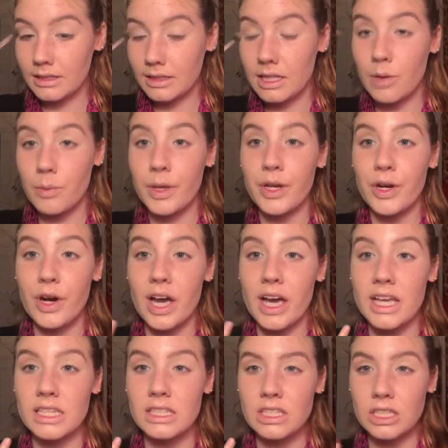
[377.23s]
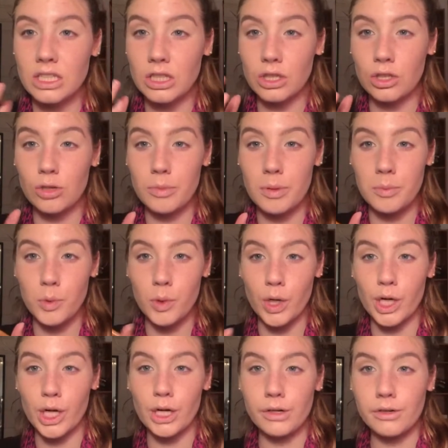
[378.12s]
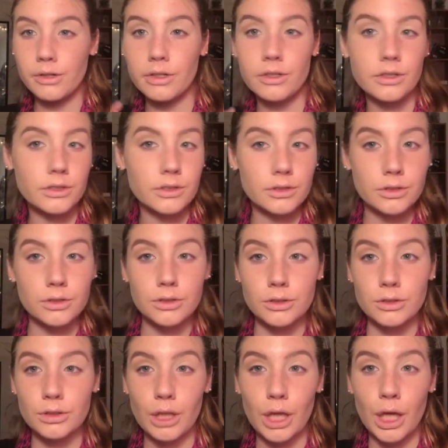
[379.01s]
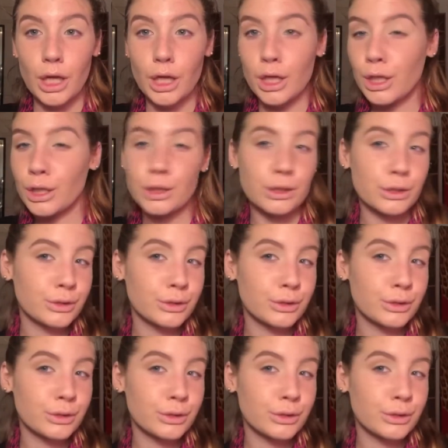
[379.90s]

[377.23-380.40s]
That way your eyes look a little bit more like